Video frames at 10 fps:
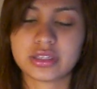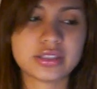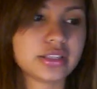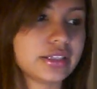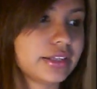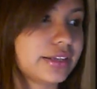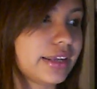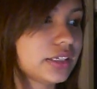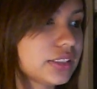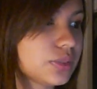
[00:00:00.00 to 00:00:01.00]
then the
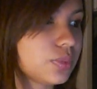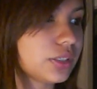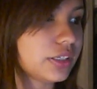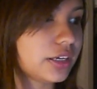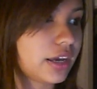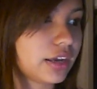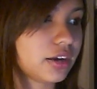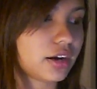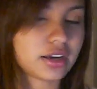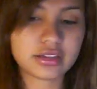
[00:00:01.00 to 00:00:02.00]
next one that I
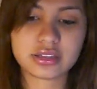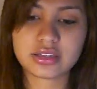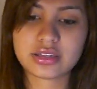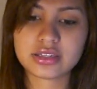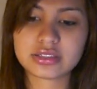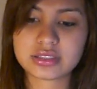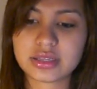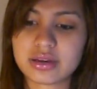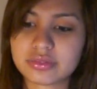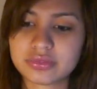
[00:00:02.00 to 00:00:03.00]
got is
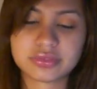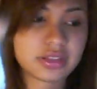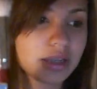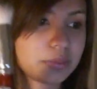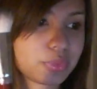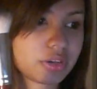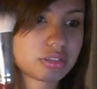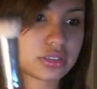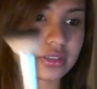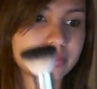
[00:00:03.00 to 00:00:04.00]
the flat
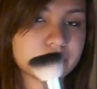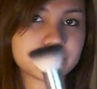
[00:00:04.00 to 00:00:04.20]
bronzer.